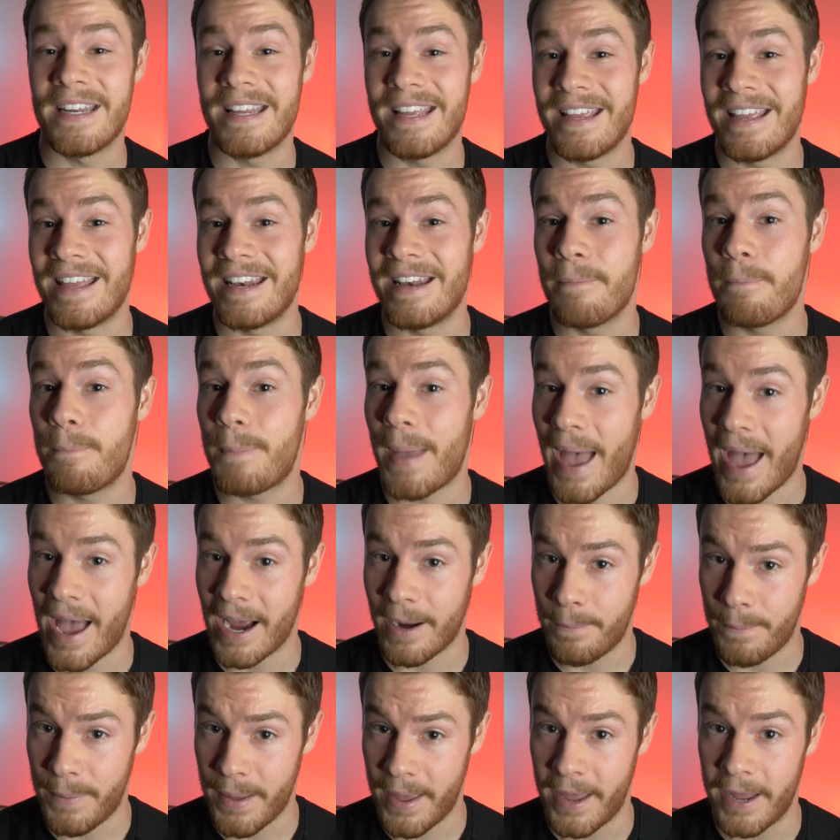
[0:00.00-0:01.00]
in
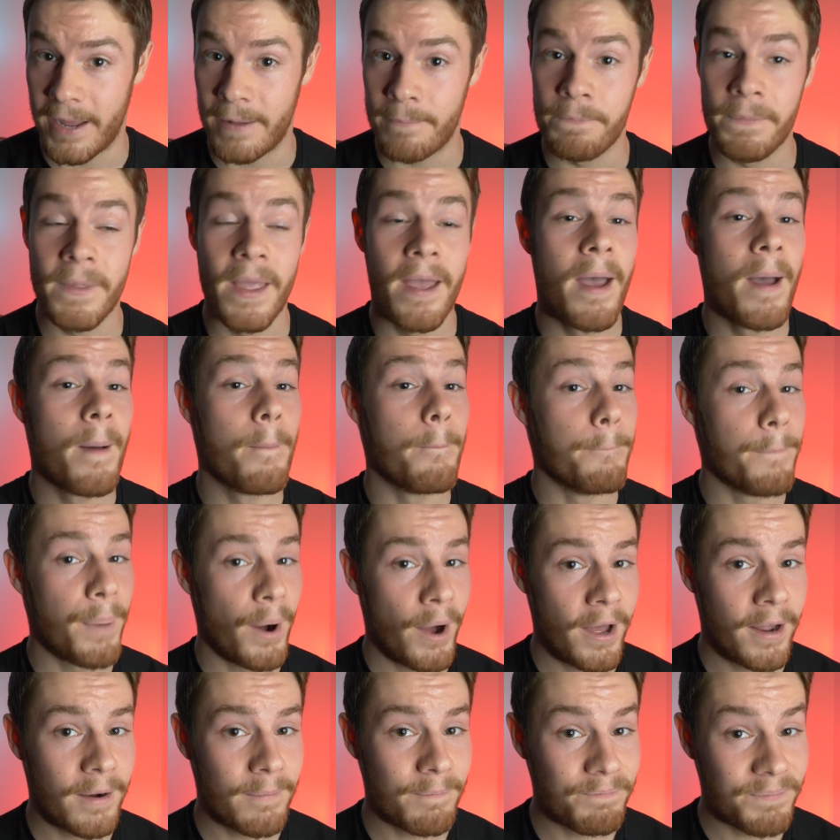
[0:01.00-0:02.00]
Back Bay.
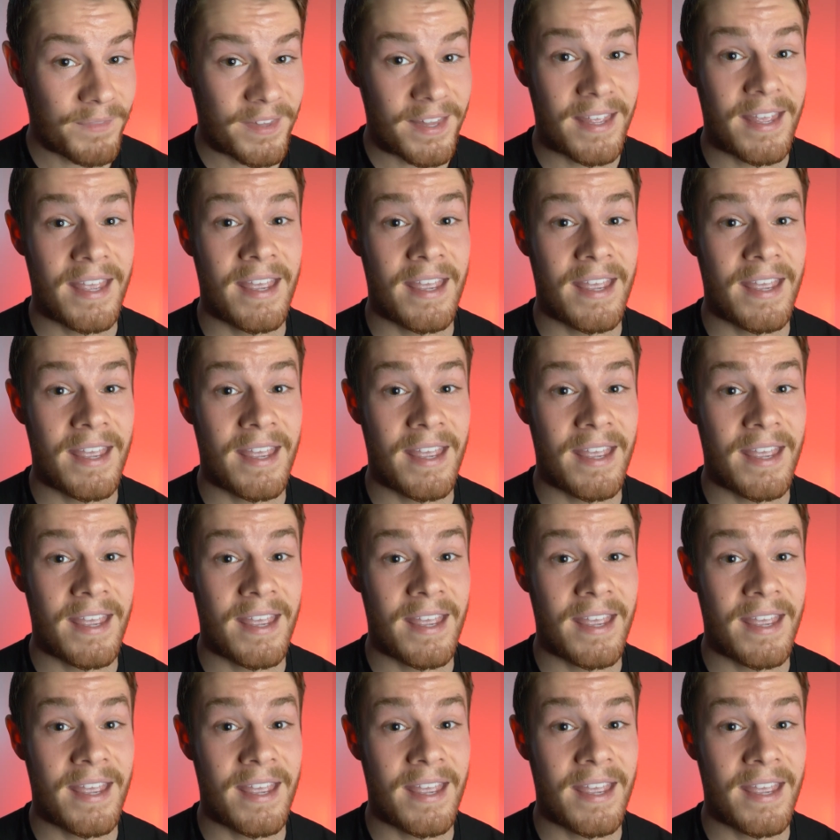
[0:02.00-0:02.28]
But